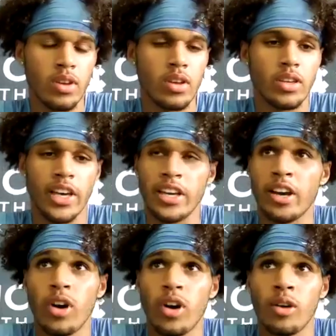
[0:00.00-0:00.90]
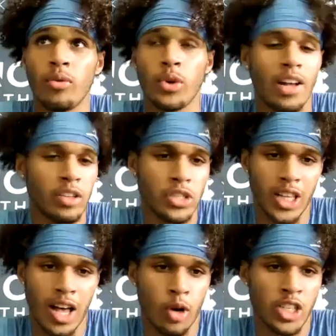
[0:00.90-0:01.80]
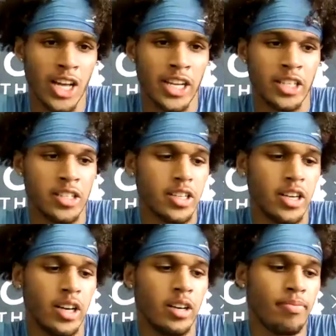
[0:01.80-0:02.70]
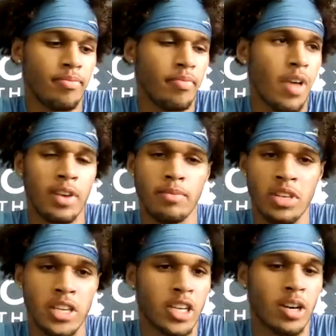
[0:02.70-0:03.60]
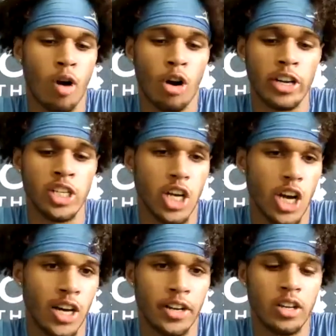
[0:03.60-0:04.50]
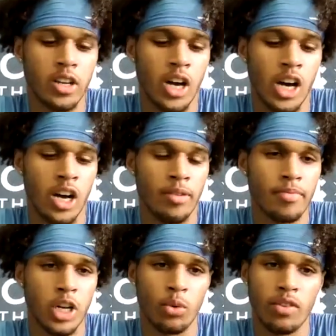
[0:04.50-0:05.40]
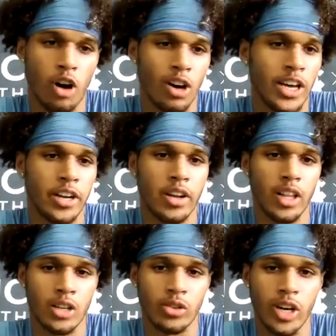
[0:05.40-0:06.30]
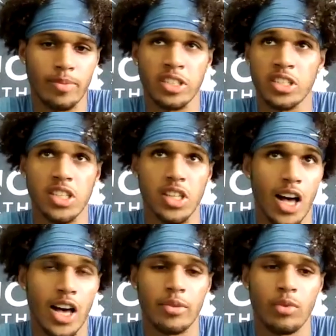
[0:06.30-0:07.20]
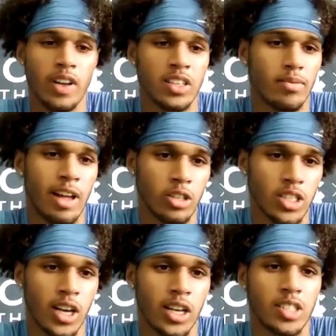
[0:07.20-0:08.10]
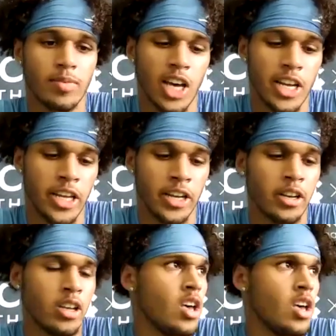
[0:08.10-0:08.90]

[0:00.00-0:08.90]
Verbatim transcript: Yeah, yeah. Uh, we're definitely using a lot more tight ends. Uh, I mean, me, Kamari, John, uh, you know, we've all had a lot of reps in slot. We've had some outside, some tight end.